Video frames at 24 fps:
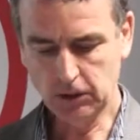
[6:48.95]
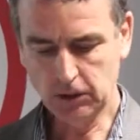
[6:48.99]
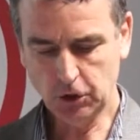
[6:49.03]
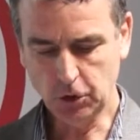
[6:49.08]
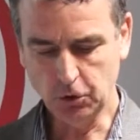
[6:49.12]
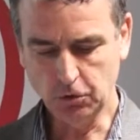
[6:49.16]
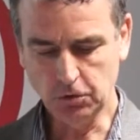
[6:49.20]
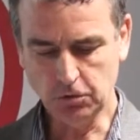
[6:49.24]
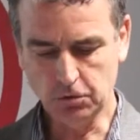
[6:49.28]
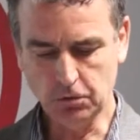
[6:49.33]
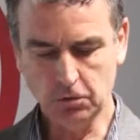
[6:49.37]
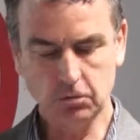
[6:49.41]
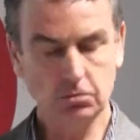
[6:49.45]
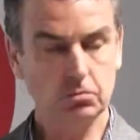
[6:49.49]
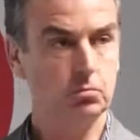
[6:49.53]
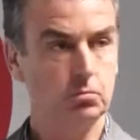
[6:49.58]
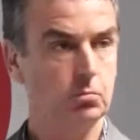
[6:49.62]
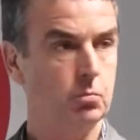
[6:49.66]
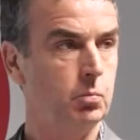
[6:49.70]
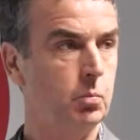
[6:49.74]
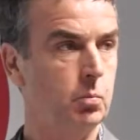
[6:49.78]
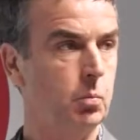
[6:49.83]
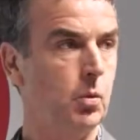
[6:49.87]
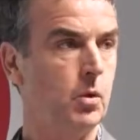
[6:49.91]
You
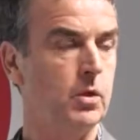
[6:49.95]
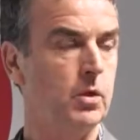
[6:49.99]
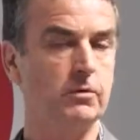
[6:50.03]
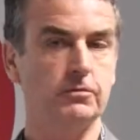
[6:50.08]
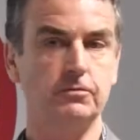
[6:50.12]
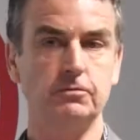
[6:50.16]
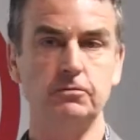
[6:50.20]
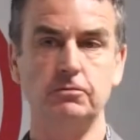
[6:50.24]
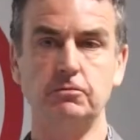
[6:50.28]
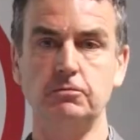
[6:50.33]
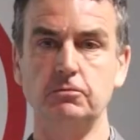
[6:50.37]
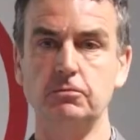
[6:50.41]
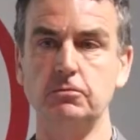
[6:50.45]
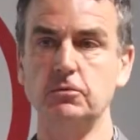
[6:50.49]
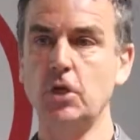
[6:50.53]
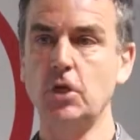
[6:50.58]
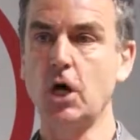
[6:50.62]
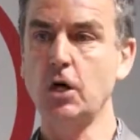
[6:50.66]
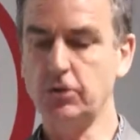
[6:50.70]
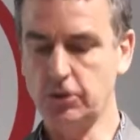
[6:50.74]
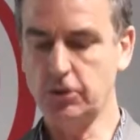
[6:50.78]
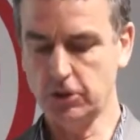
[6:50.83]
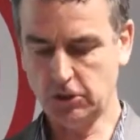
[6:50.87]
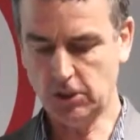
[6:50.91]
would have
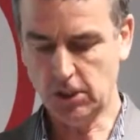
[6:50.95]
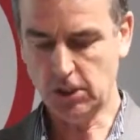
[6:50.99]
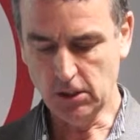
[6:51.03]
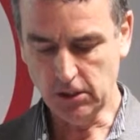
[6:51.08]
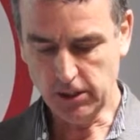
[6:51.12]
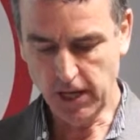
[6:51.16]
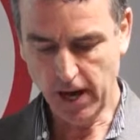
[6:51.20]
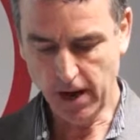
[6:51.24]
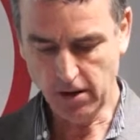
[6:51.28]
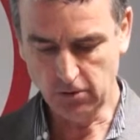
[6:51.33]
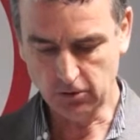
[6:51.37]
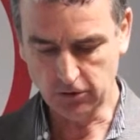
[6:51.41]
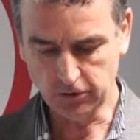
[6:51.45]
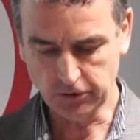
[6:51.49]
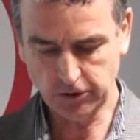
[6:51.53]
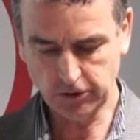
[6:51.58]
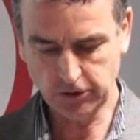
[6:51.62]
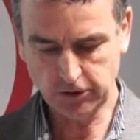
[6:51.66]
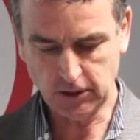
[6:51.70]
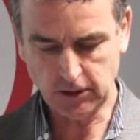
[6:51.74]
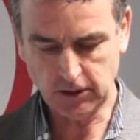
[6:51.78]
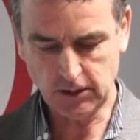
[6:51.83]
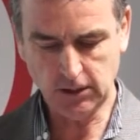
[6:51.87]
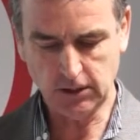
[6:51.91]
noticed in Carol's
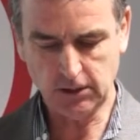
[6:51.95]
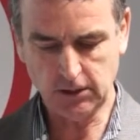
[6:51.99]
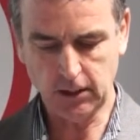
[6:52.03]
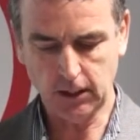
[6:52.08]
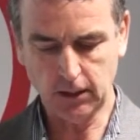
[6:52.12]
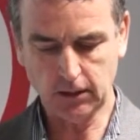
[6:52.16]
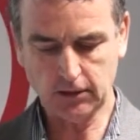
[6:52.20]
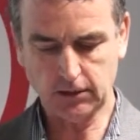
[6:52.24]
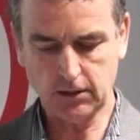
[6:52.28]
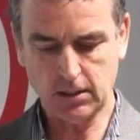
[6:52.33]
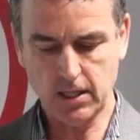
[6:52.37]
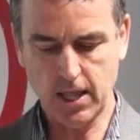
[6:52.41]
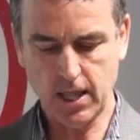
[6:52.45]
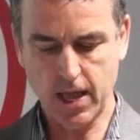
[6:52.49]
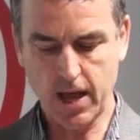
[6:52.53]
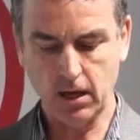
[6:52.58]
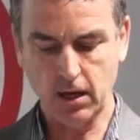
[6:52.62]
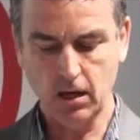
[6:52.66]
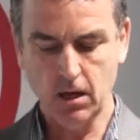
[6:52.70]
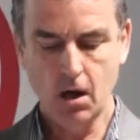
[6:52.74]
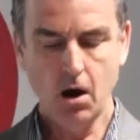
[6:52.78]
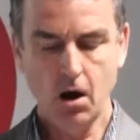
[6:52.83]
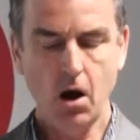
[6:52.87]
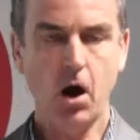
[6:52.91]
statistics
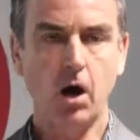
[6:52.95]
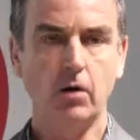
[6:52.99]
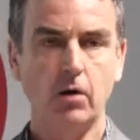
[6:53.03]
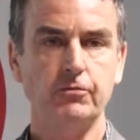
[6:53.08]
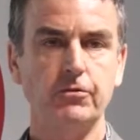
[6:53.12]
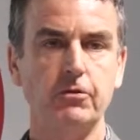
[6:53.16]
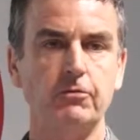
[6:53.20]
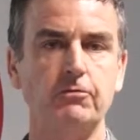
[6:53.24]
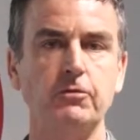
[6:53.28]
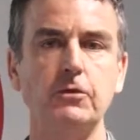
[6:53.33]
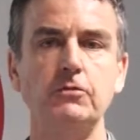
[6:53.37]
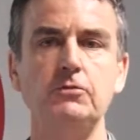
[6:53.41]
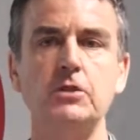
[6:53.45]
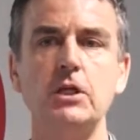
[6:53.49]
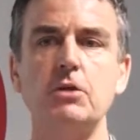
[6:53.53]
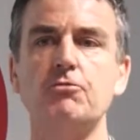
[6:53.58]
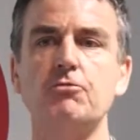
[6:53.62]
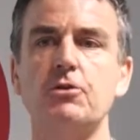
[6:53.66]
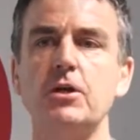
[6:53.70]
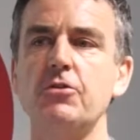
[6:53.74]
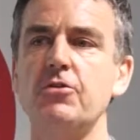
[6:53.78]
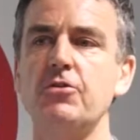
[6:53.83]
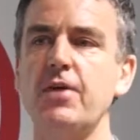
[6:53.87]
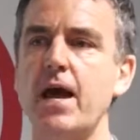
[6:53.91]
that of the
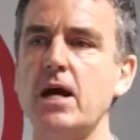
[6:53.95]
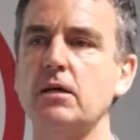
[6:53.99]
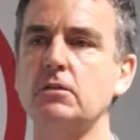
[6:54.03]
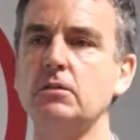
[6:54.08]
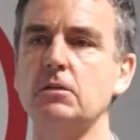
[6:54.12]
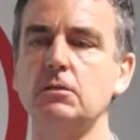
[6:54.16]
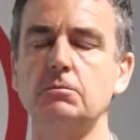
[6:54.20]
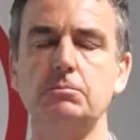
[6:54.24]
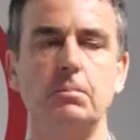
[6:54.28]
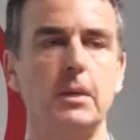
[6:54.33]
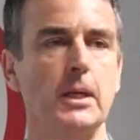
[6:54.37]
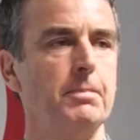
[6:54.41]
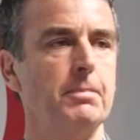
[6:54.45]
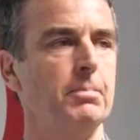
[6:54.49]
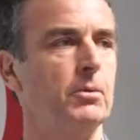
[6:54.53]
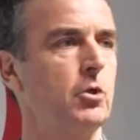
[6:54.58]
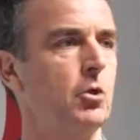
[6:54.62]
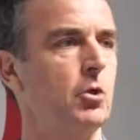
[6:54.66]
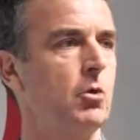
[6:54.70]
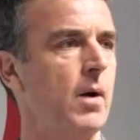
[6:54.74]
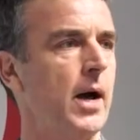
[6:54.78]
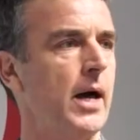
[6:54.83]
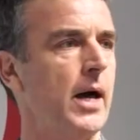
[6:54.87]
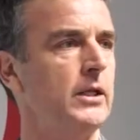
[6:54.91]
53,000 people
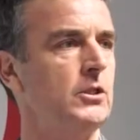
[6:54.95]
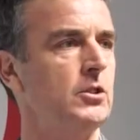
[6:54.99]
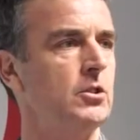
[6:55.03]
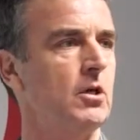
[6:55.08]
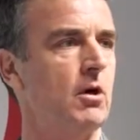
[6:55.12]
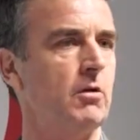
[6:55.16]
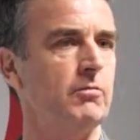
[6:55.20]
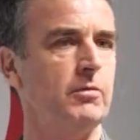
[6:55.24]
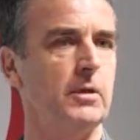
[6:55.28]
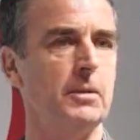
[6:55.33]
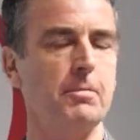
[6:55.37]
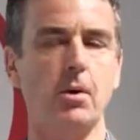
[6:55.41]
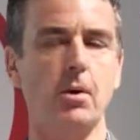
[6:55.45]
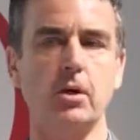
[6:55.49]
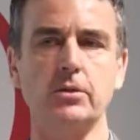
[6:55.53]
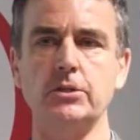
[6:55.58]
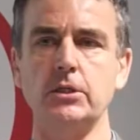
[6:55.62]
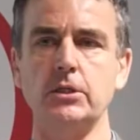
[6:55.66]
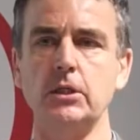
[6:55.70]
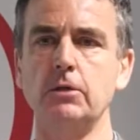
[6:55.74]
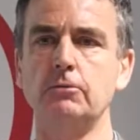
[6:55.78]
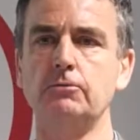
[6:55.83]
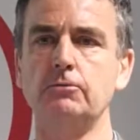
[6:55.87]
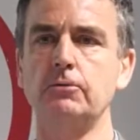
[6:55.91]
who are HIV
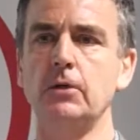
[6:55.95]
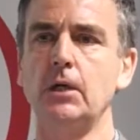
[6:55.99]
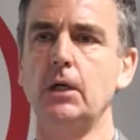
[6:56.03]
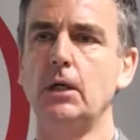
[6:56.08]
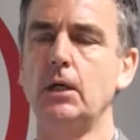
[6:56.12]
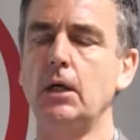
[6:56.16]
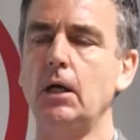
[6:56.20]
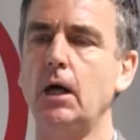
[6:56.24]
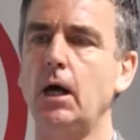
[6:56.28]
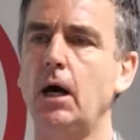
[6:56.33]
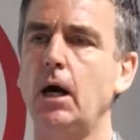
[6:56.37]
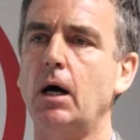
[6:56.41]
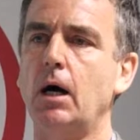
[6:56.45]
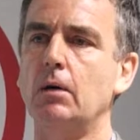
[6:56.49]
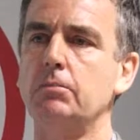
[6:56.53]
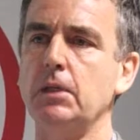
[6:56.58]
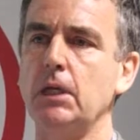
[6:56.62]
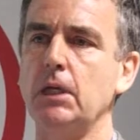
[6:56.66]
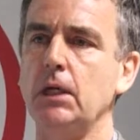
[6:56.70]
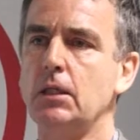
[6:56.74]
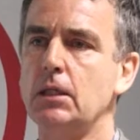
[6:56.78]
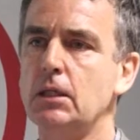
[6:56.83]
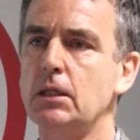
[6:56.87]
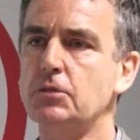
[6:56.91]
positive
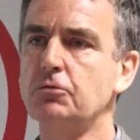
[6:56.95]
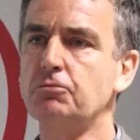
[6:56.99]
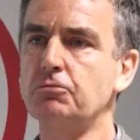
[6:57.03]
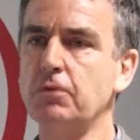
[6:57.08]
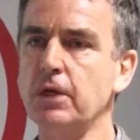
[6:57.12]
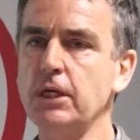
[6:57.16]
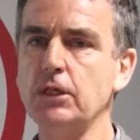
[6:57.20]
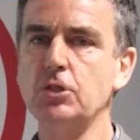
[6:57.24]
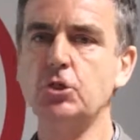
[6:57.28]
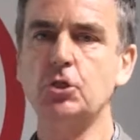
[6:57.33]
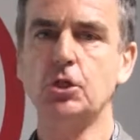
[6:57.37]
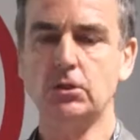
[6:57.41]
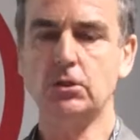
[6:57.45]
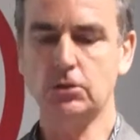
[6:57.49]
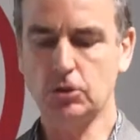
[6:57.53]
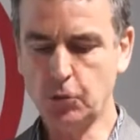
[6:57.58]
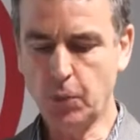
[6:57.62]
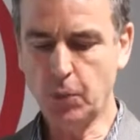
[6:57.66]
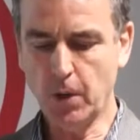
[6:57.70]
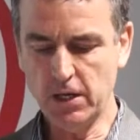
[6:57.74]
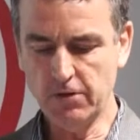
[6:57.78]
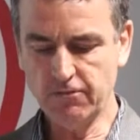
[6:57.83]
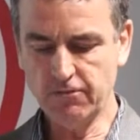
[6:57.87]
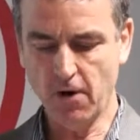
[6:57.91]
in this region,
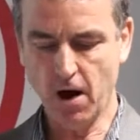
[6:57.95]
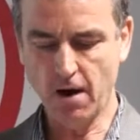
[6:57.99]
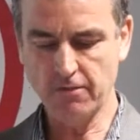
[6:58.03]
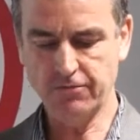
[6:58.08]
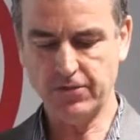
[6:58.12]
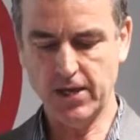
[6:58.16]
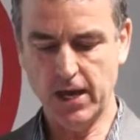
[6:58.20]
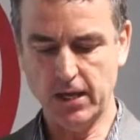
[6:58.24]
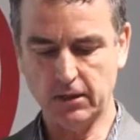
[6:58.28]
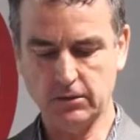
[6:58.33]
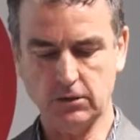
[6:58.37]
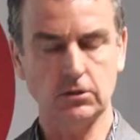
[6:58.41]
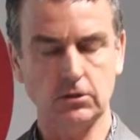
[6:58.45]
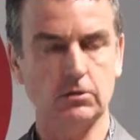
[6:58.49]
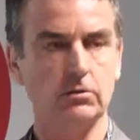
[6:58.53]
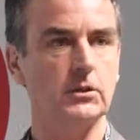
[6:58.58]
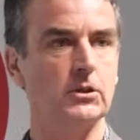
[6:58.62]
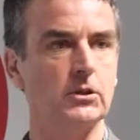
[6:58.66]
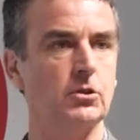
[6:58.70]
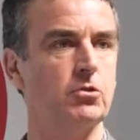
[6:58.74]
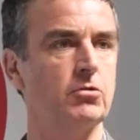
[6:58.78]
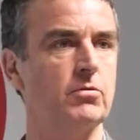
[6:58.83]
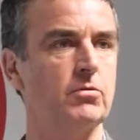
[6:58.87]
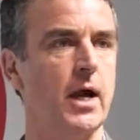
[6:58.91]
25,000 are
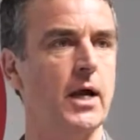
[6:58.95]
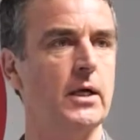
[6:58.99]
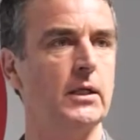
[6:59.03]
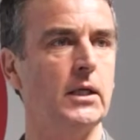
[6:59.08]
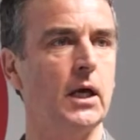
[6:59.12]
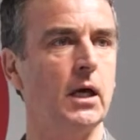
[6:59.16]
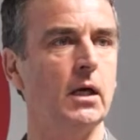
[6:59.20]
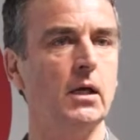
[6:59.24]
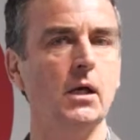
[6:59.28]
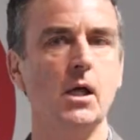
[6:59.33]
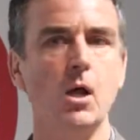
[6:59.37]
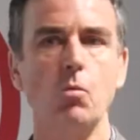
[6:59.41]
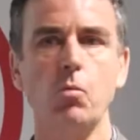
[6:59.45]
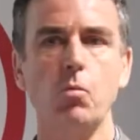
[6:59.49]
in Australia.